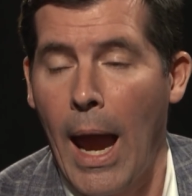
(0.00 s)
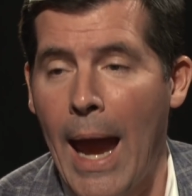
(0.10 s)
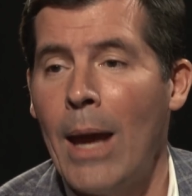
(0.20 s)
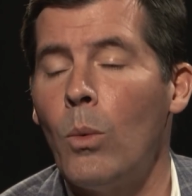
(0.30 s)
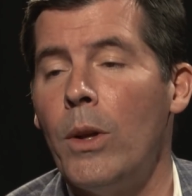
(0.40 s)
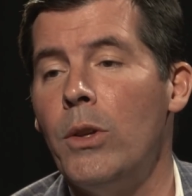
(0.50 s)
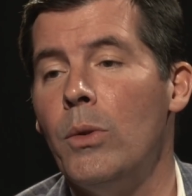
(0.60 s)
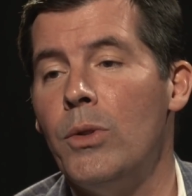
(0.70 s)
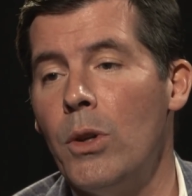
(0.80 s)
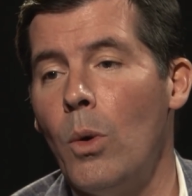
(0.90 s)
And when you
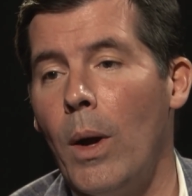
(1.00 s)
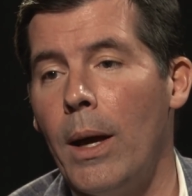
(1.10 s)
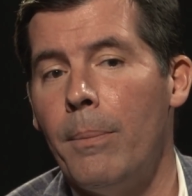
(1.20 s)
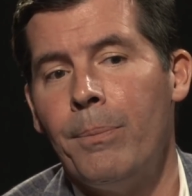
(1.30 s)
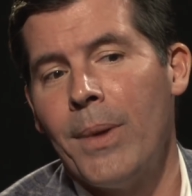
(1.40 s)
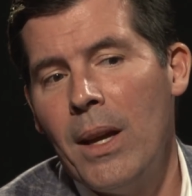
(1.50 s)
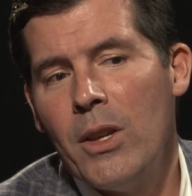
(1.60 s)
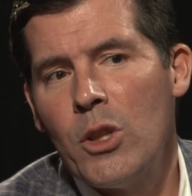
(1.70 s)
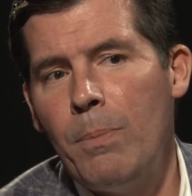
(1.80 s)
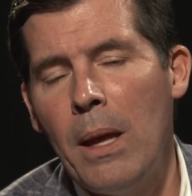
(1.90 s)
do it,
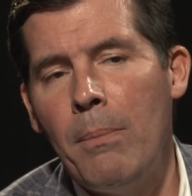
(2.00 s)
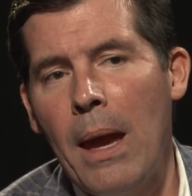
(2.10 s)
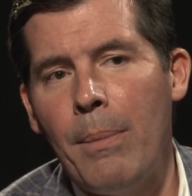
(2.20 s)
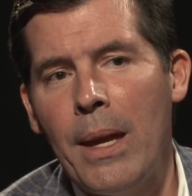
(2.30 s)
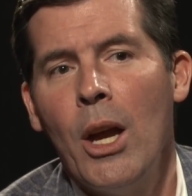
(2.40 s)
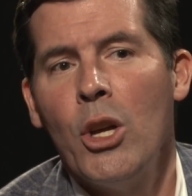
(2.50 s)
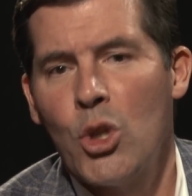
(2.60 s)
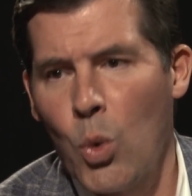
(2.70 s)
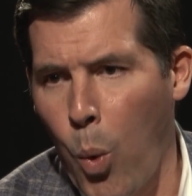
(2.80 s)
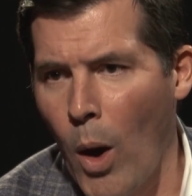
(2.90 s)
spend maybe
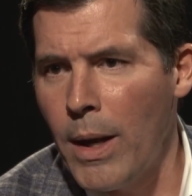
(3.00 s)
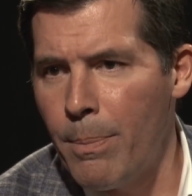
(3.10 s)
20